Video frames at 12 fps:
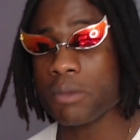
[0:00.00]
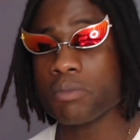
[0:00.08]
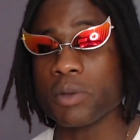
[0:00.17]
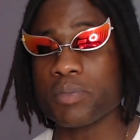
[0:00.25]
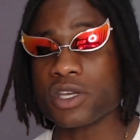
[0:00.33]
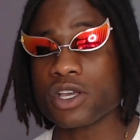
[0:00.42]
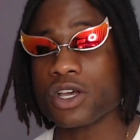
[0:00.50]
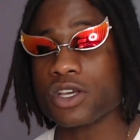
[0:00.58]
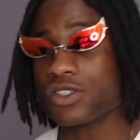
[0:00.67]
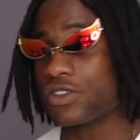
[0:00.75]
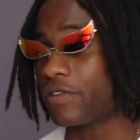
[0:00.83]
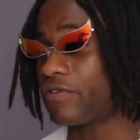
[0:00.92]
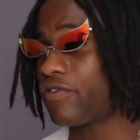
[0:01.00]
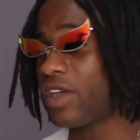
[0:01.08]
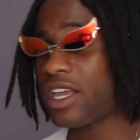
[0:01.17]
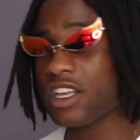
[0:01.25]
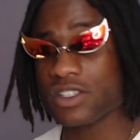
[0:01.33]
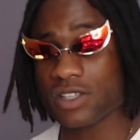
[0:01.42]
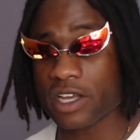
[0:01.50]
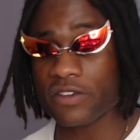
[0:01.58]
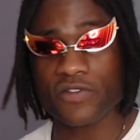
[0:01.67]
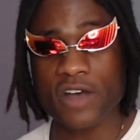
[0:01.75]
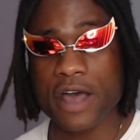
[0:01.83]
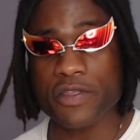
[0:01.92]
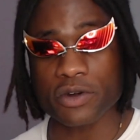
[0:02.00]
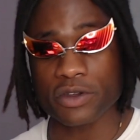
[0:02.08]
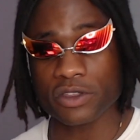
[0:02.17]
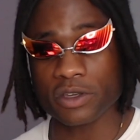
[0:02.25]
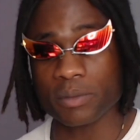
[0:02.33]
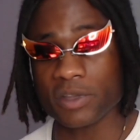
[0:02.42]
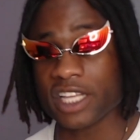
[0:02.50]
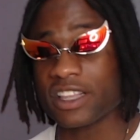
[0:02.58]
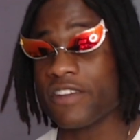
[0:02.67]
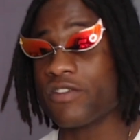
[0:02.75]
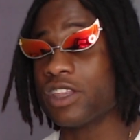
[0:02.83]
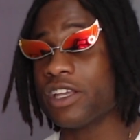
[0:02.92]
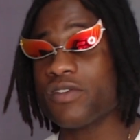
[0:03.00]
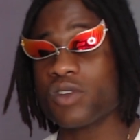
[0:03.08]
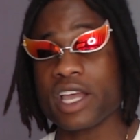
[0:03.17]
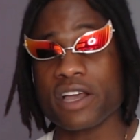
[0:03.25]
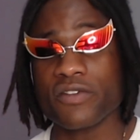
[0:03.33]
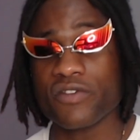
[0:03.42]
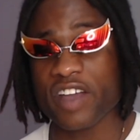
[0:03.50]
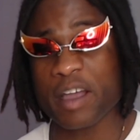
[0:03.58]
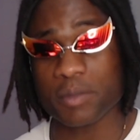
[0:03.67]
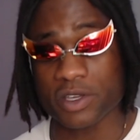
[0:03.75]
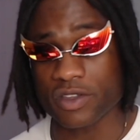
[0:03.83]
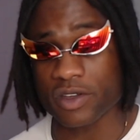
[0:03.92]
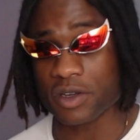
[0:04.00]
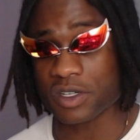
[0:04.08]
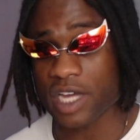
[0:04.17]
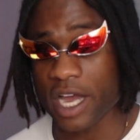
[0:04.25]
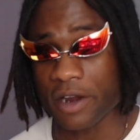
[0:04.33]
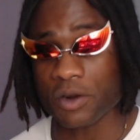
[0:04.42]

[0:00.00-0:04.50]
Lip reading: but because the Fang is like a father to them, like they've lived like a family their entire